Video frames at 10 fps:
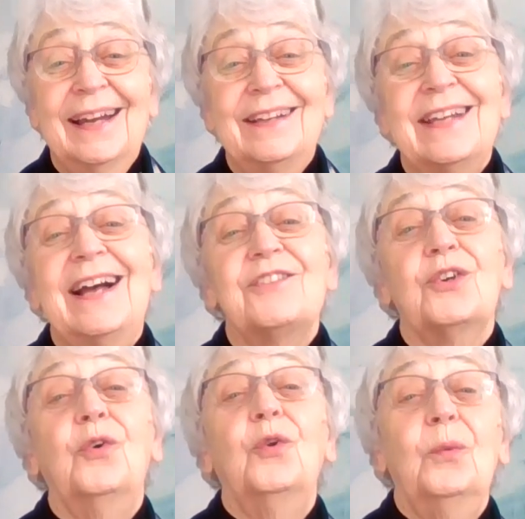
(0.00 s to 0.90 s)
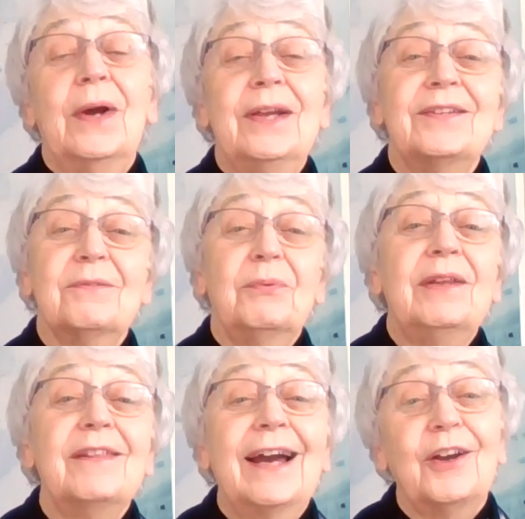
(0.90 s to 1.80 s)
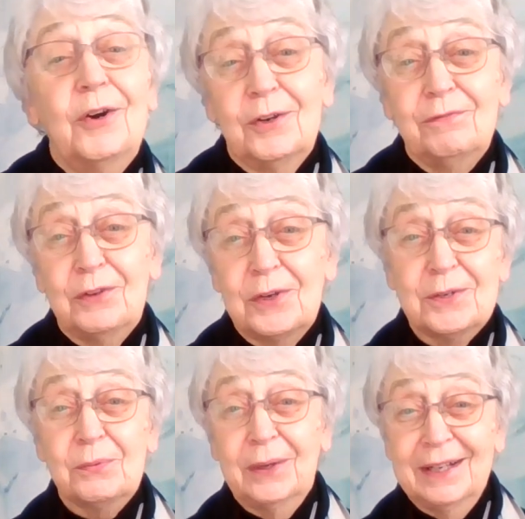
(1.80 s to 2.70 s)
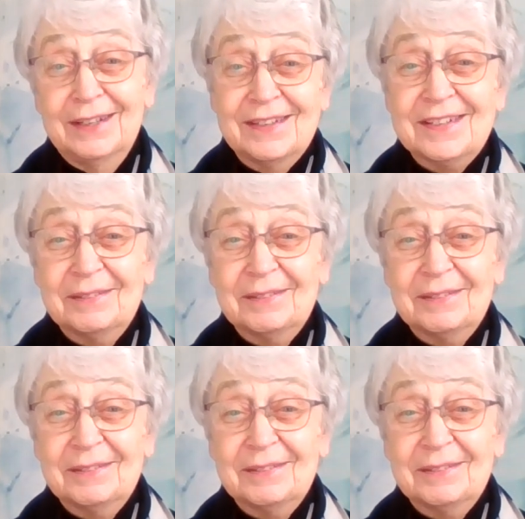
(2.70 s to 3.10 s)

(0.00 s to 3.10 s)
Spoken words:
And as always, we thank God for his word.